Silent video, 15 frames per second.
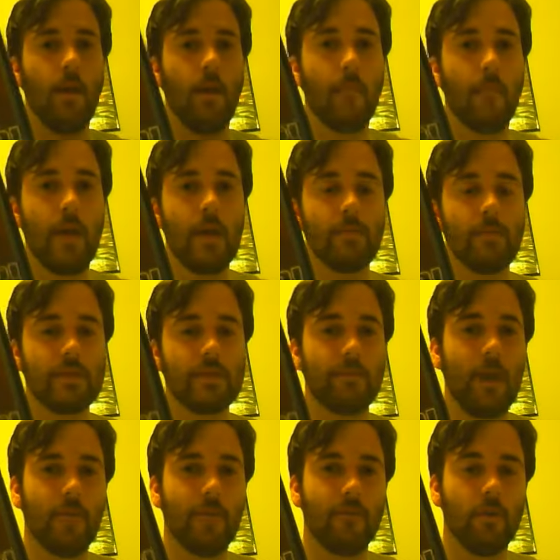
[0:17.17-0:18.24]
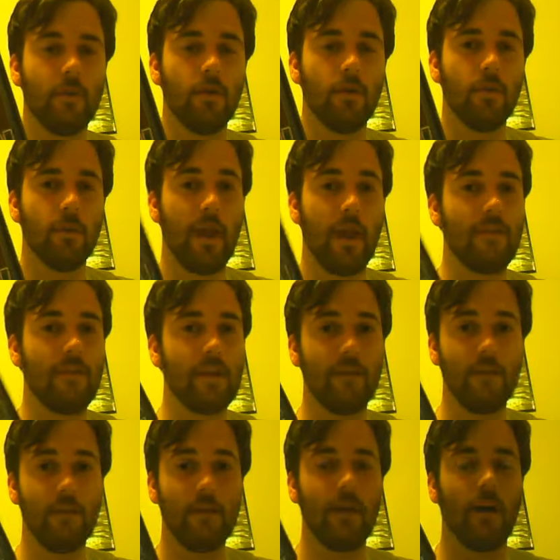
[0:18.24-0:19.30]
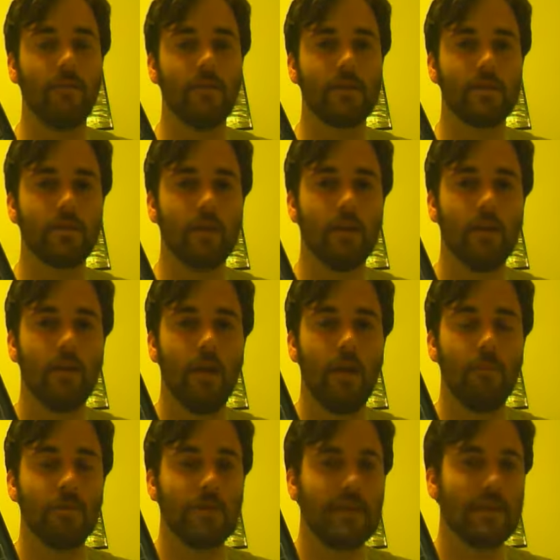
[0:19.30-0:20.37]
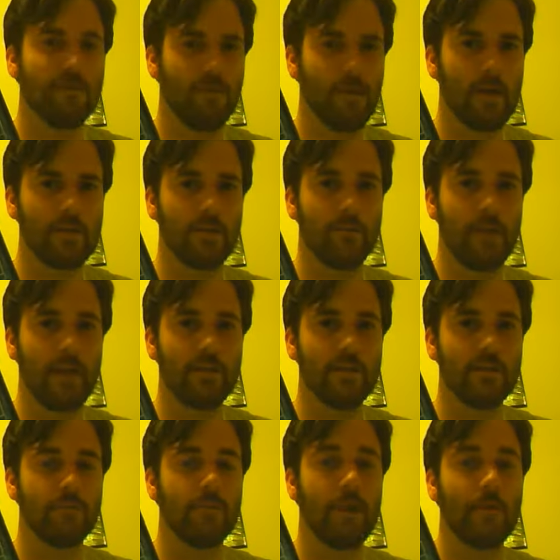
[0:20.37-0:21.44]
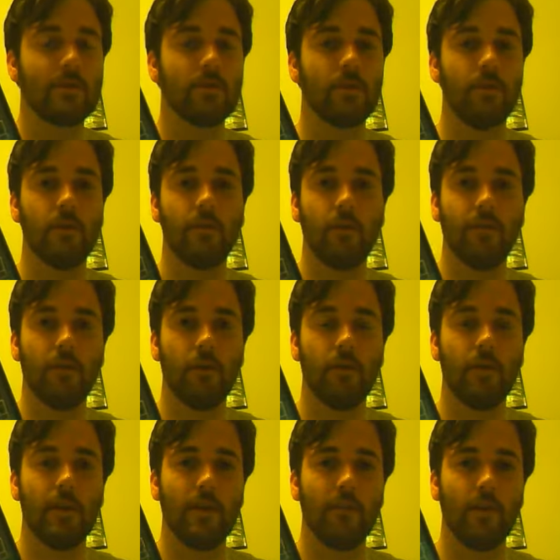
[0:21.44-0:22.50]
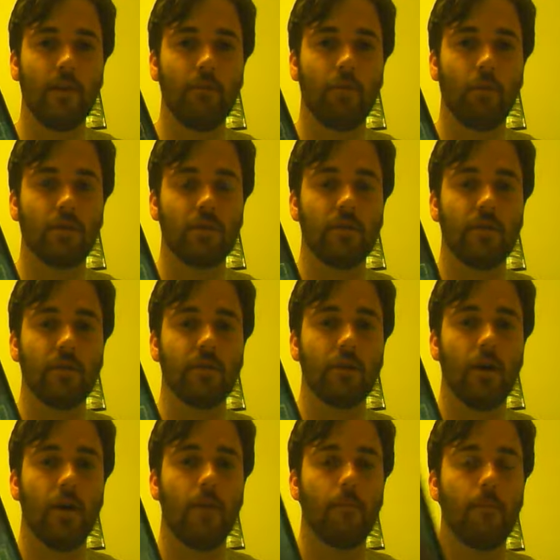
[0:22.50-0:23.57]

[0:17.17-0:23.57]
Man Up was a pay-per-view, but I had the DVD obviously, which has a few extra matches, but I'm just going to review the DVD portion of the show.